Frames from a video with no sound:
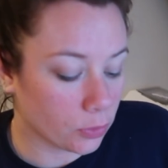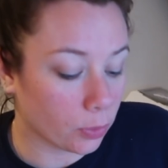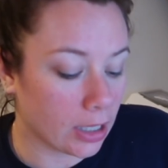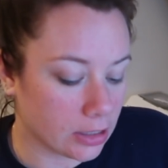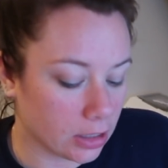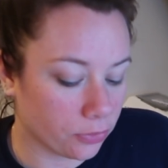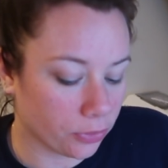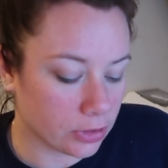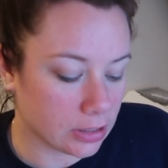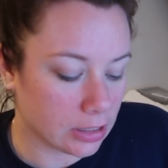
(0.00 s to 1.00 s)
what I did
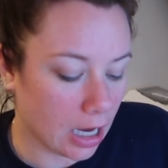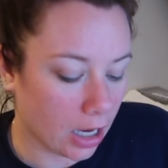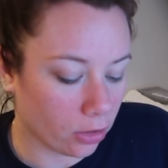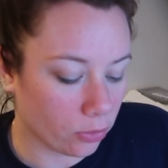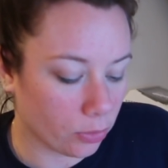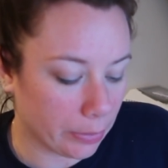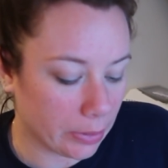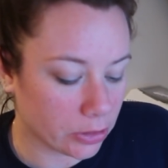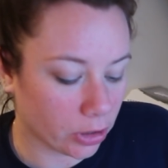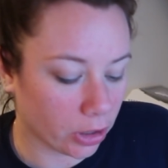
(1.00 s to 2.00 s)
for Seattle when
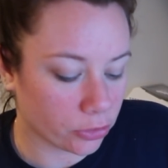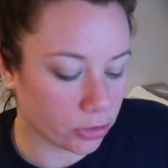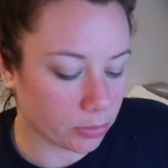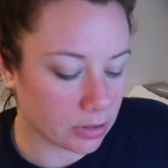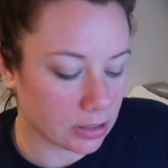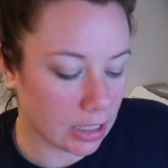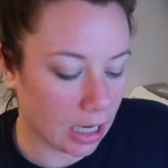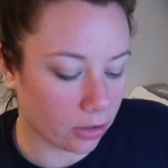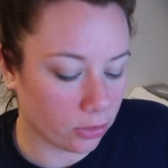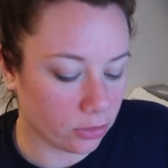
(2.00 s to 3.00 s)
we took our trip to
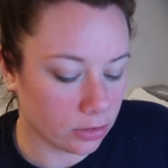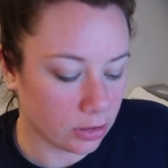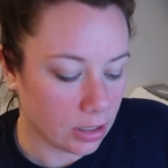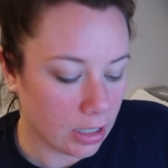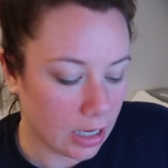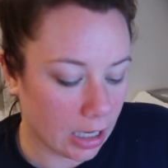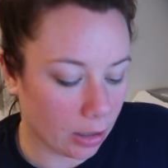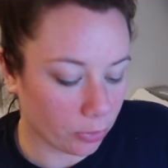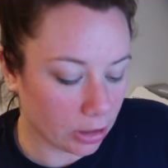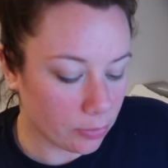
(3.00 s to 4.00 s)
Seattle. And
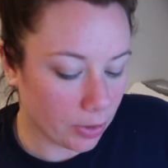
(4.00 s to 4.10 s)
I'm really